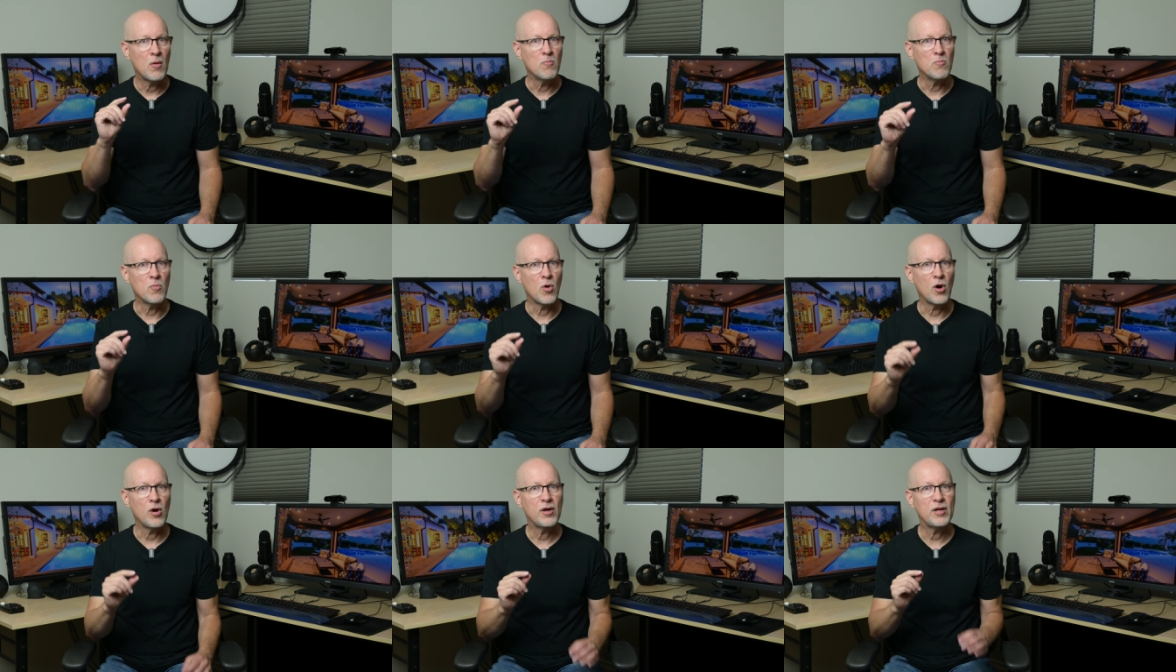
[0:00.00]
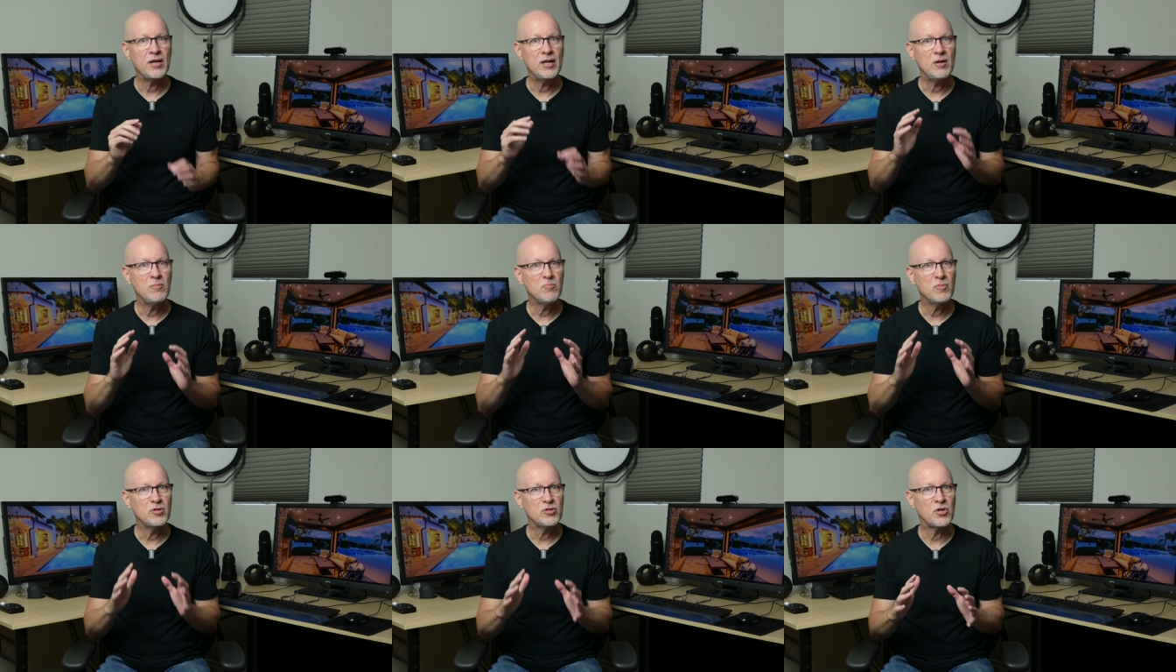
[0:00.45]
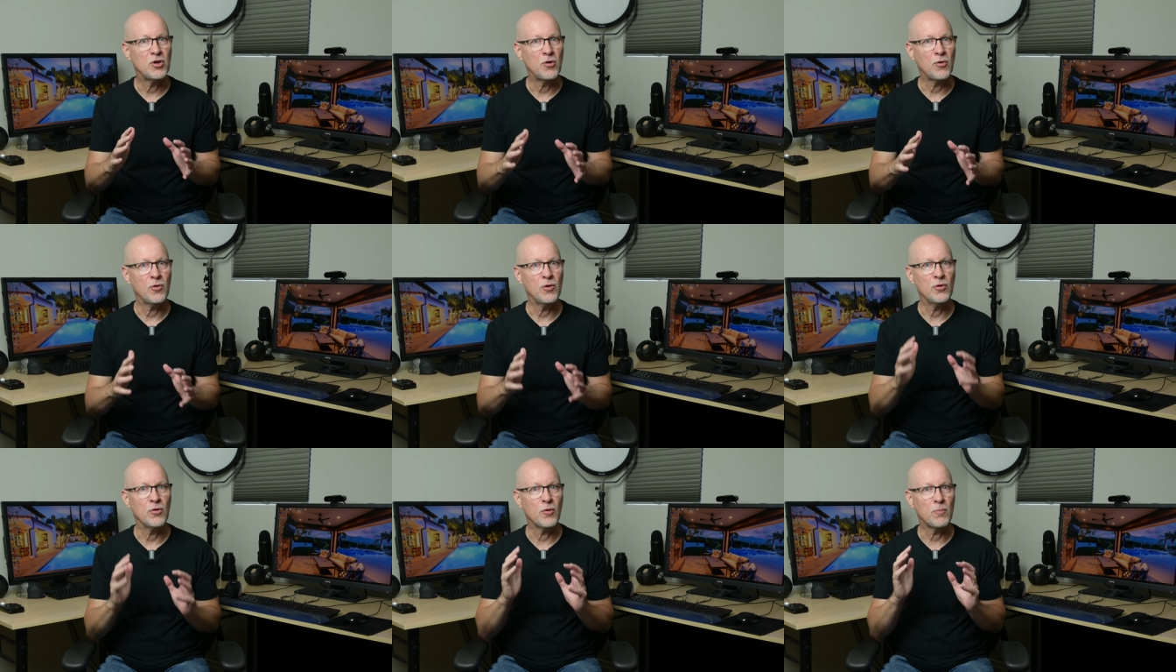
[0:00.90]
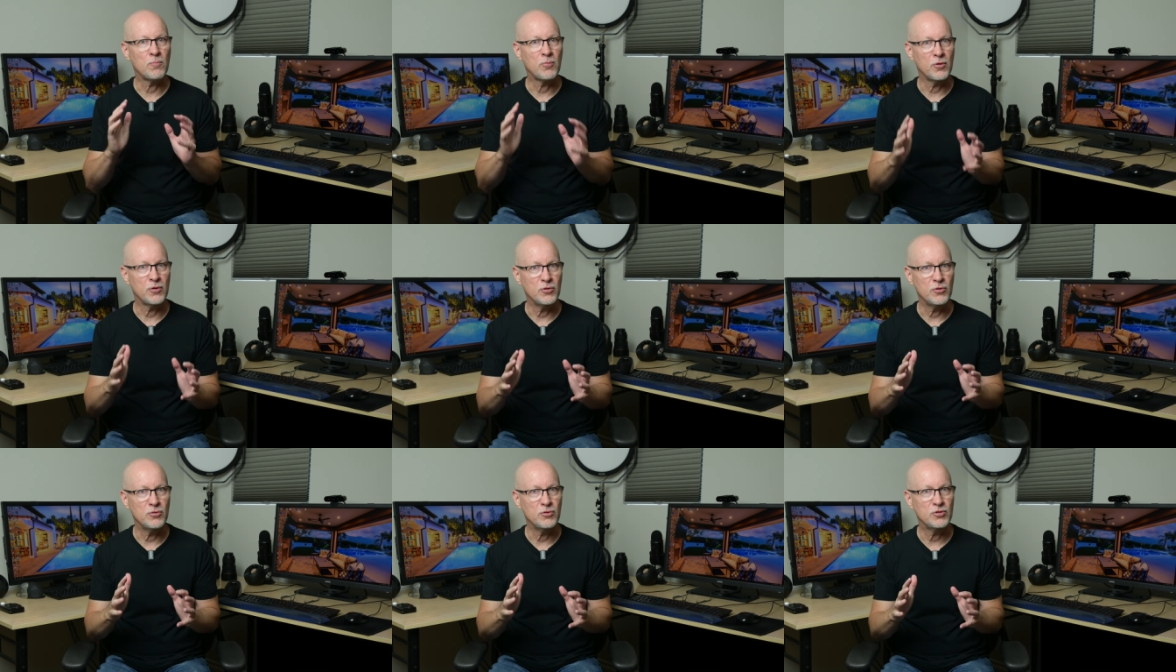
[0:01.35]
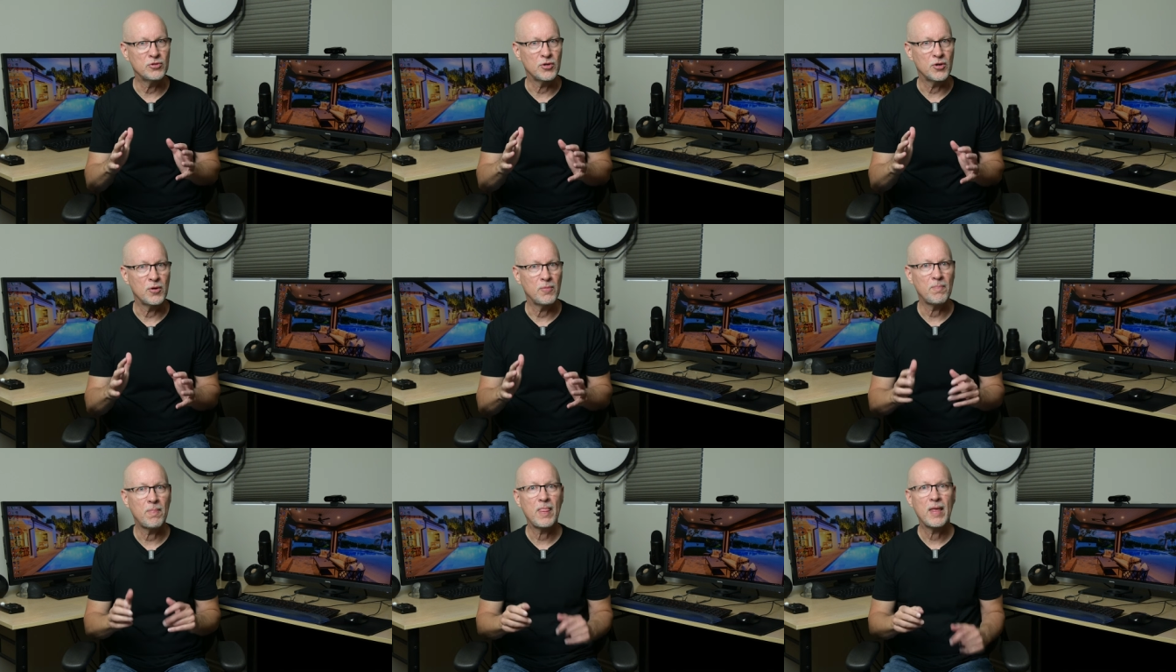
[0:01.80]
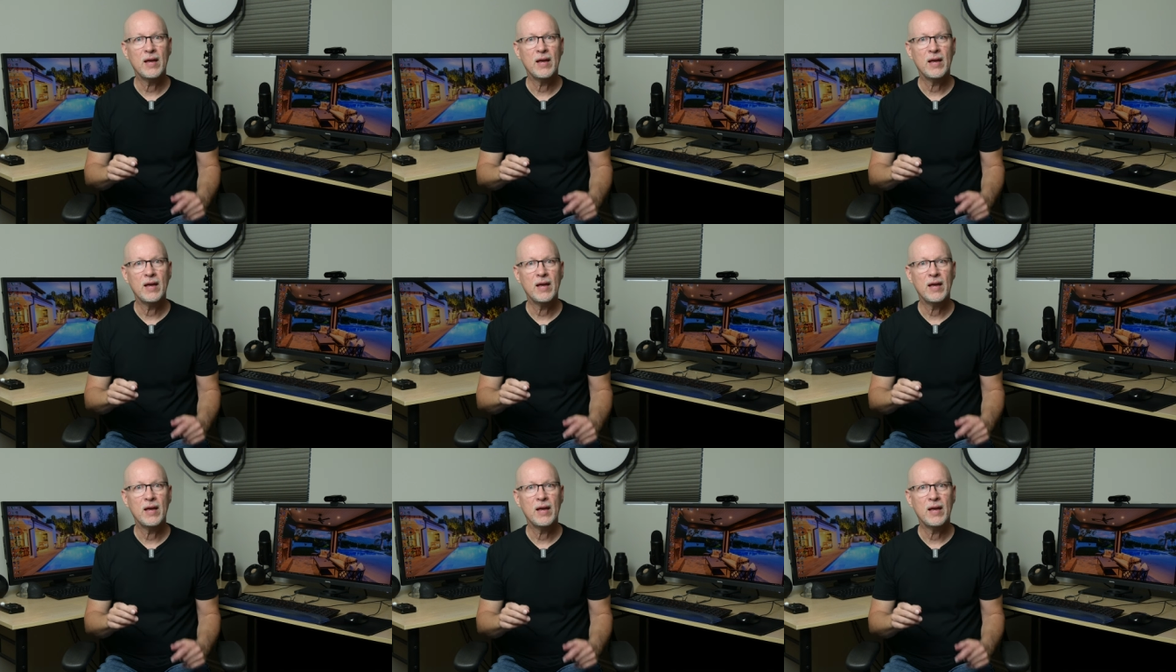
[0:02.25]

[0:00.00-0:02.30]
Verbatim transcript: marketing material producer.